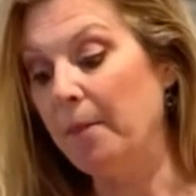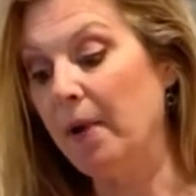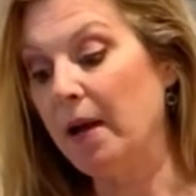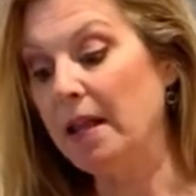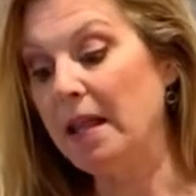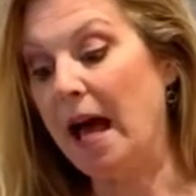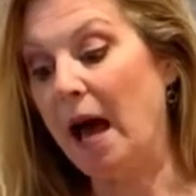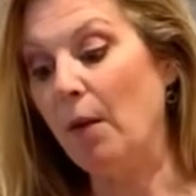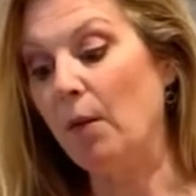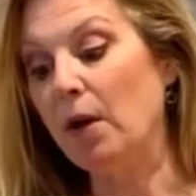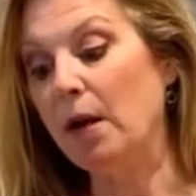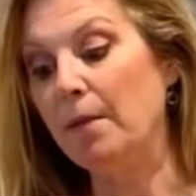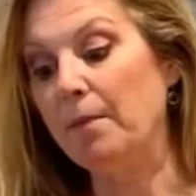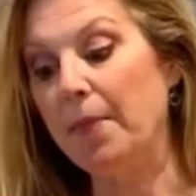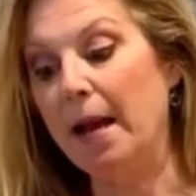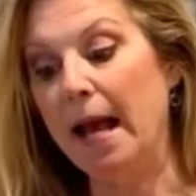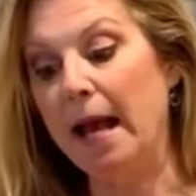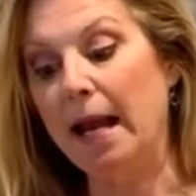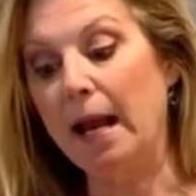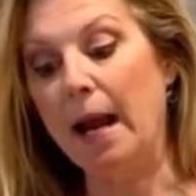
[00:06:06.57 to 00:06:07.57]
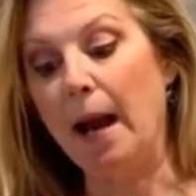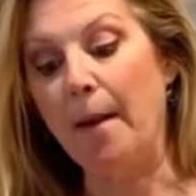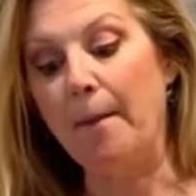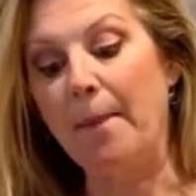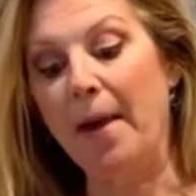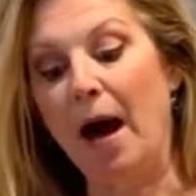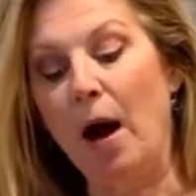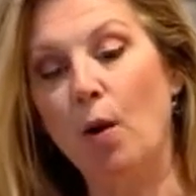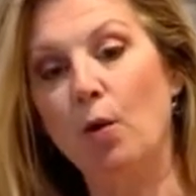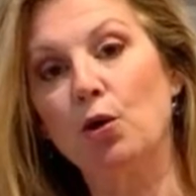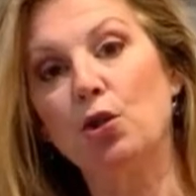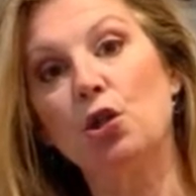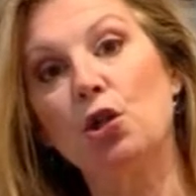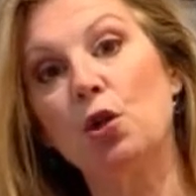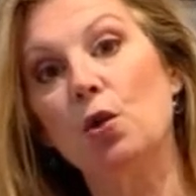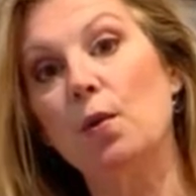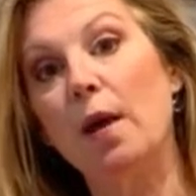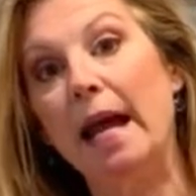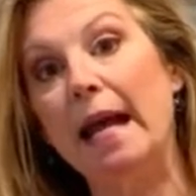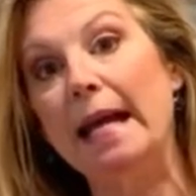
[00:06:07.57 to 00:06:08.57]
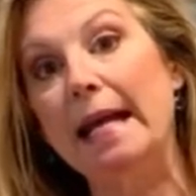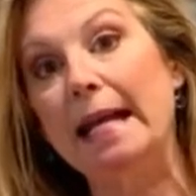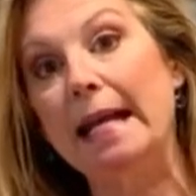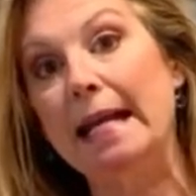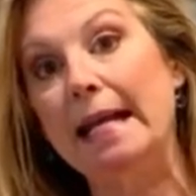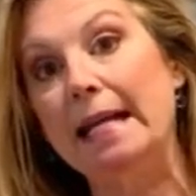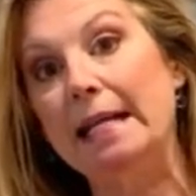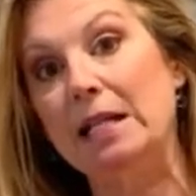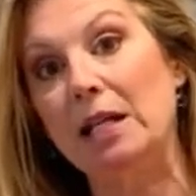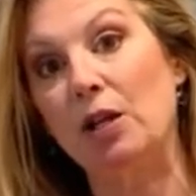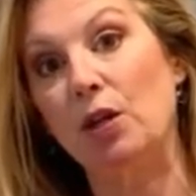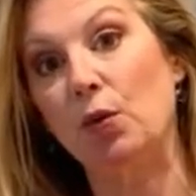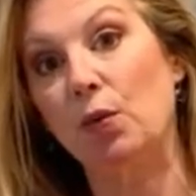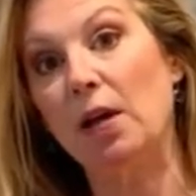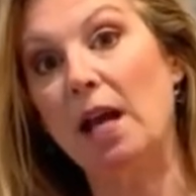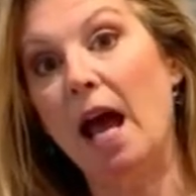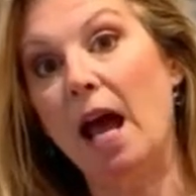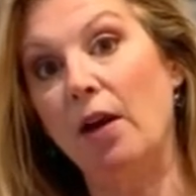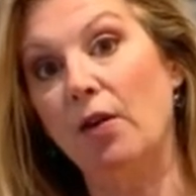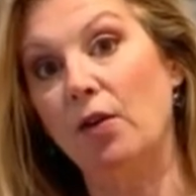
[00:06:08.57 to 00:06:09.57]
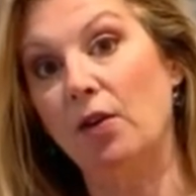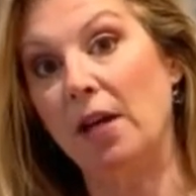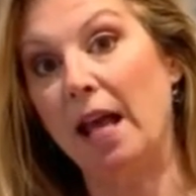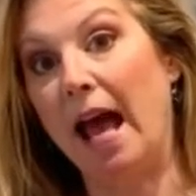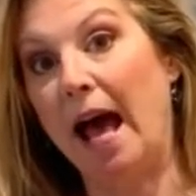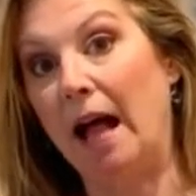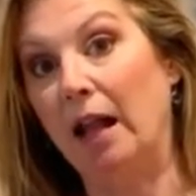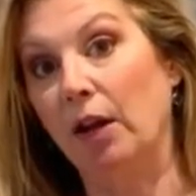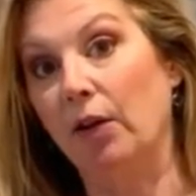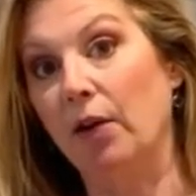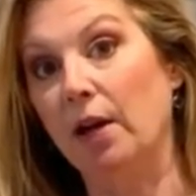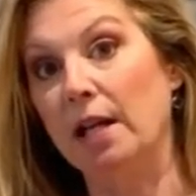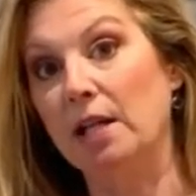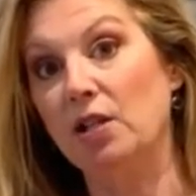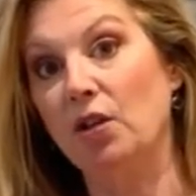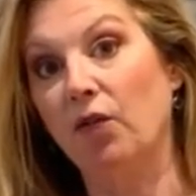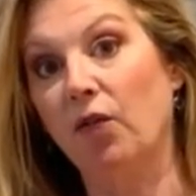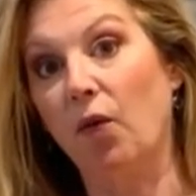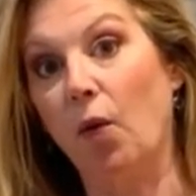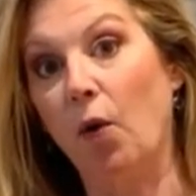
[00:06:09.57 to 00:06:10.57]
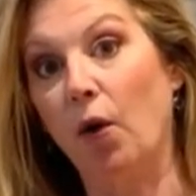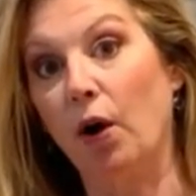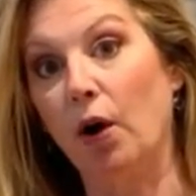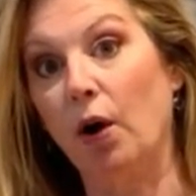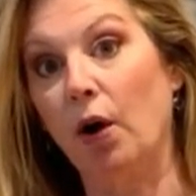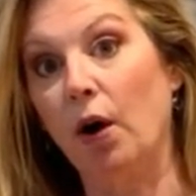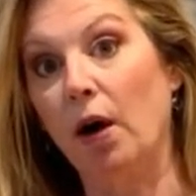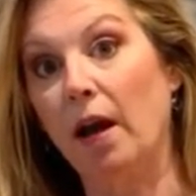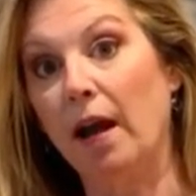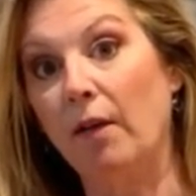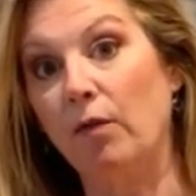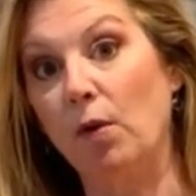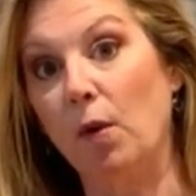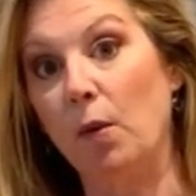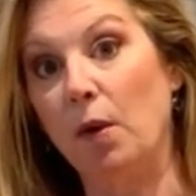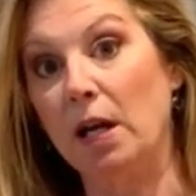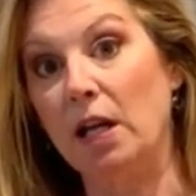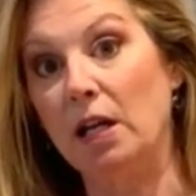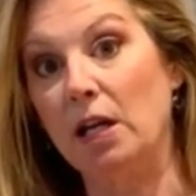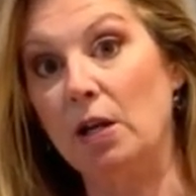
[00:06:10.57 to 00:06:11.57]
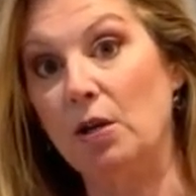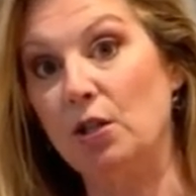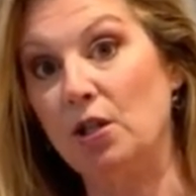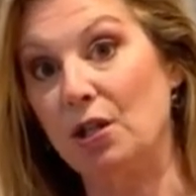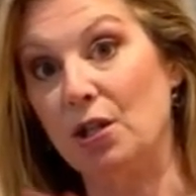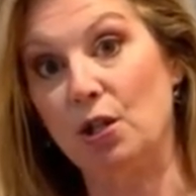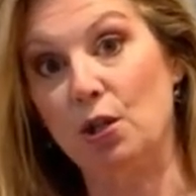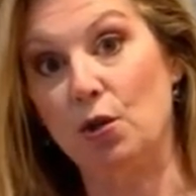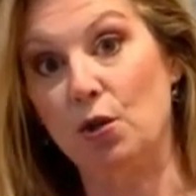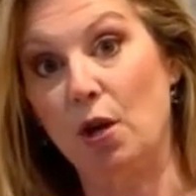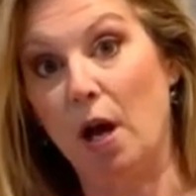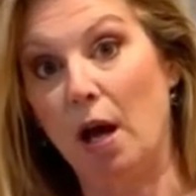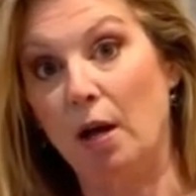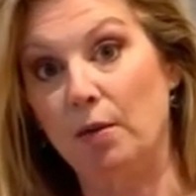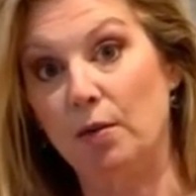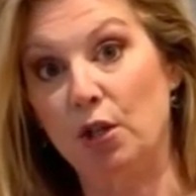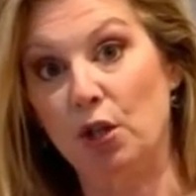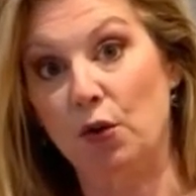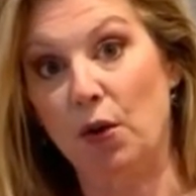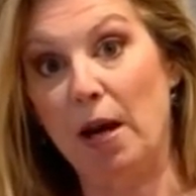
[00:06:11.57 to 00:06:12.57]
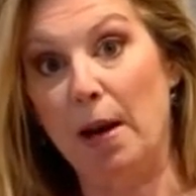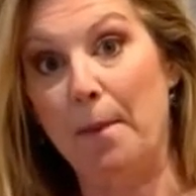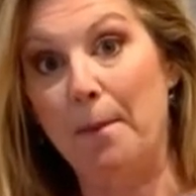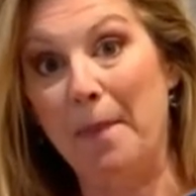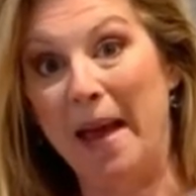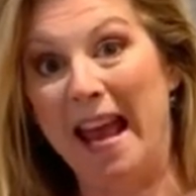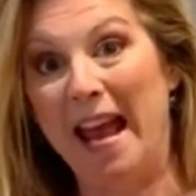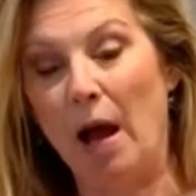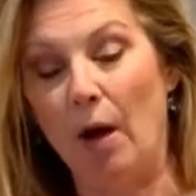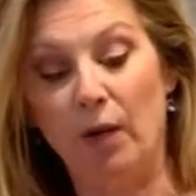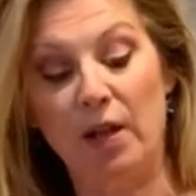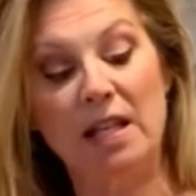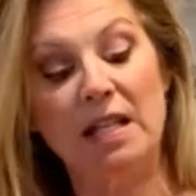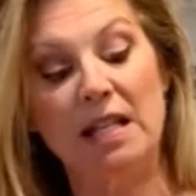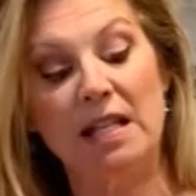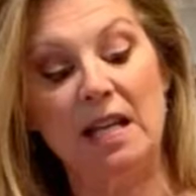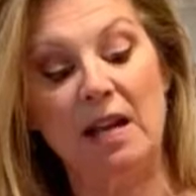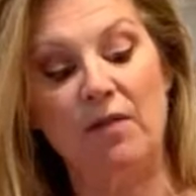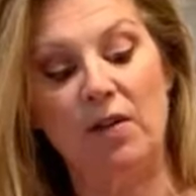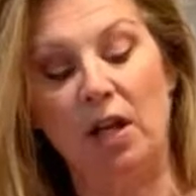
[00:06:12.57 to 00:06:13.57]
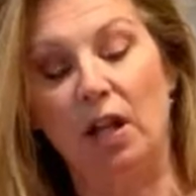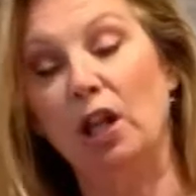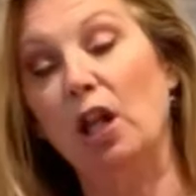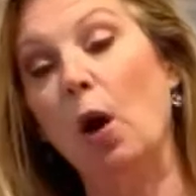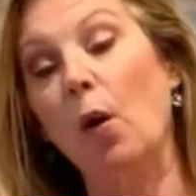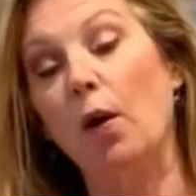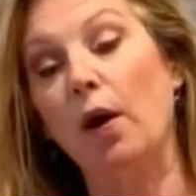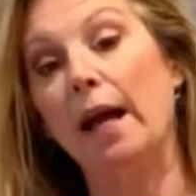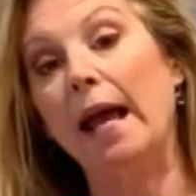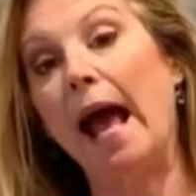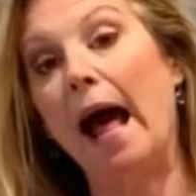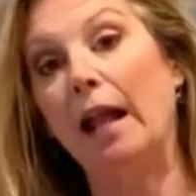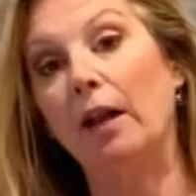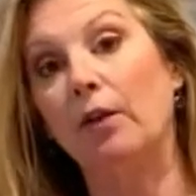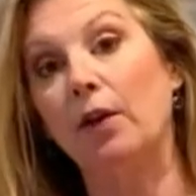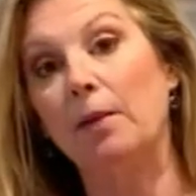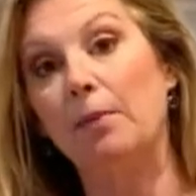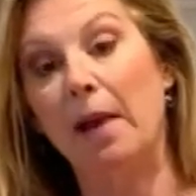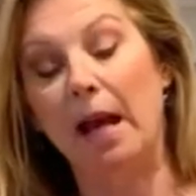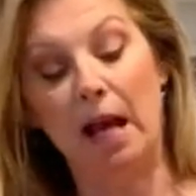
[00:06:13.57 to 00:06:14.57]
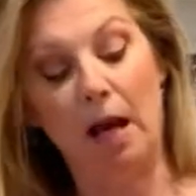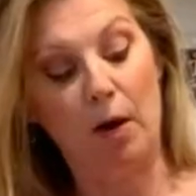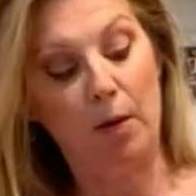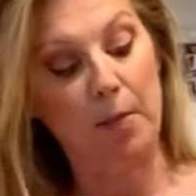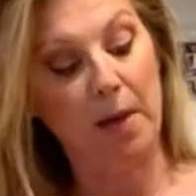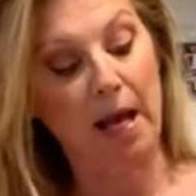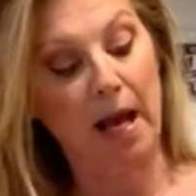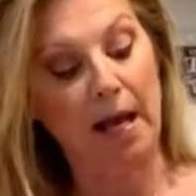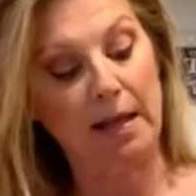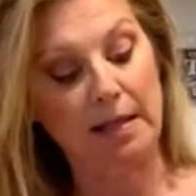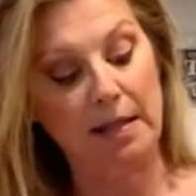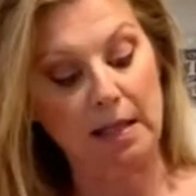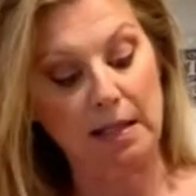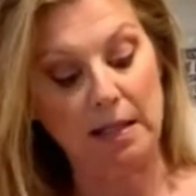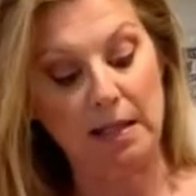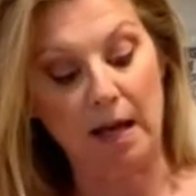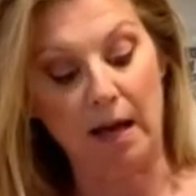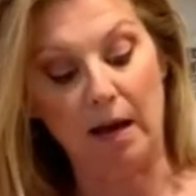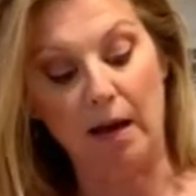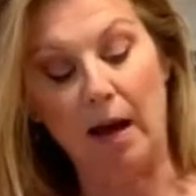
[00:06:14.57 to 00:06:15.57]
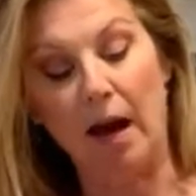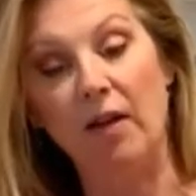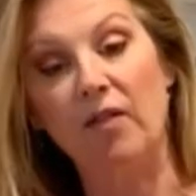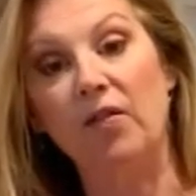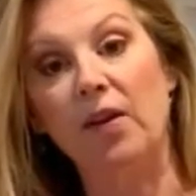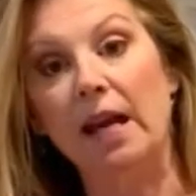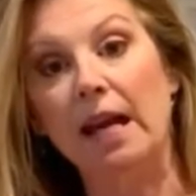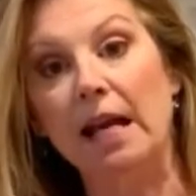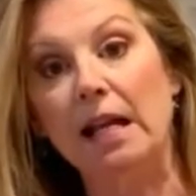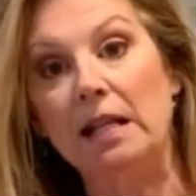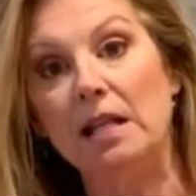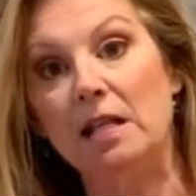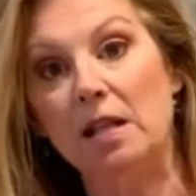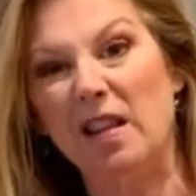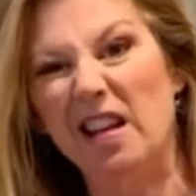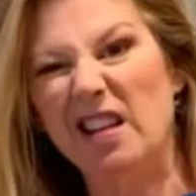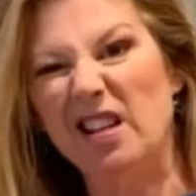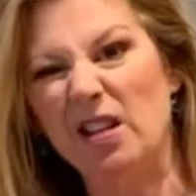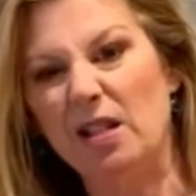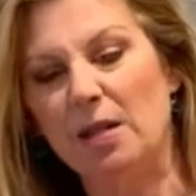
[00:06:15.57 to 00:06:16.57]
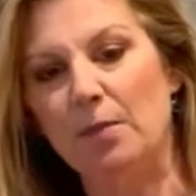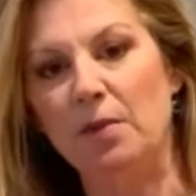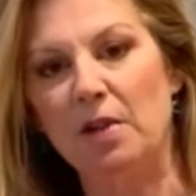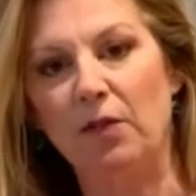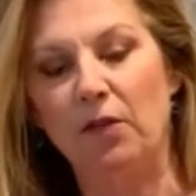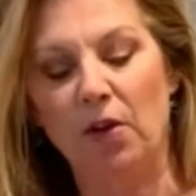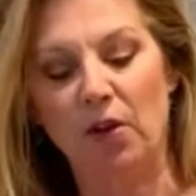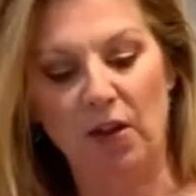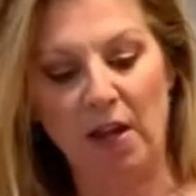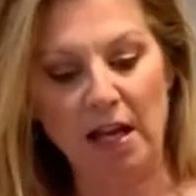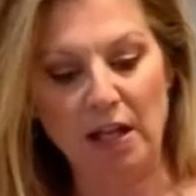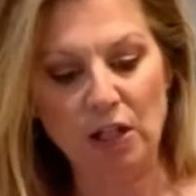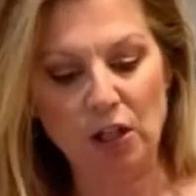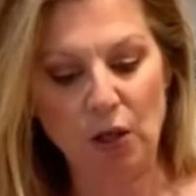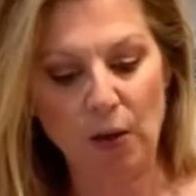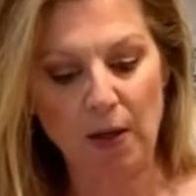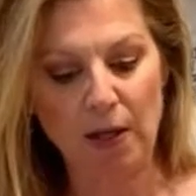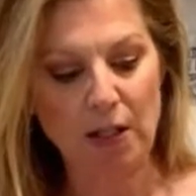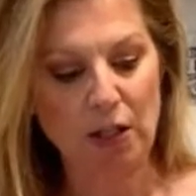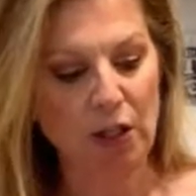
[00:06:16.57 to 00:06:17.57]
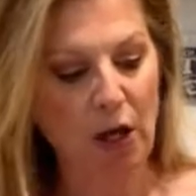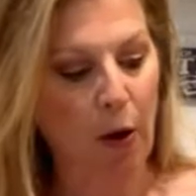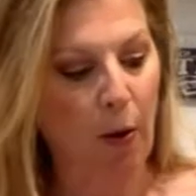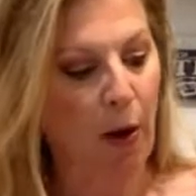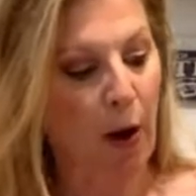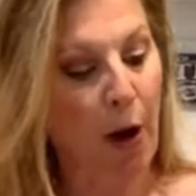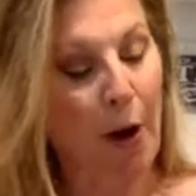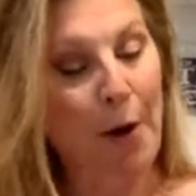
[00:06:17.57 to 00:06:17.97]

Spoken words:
That would have been about 280 to 300 calories for if we would have used just straight mayo. This is even a lower calorie mayo because it's a vegan, so they do some different things to it. So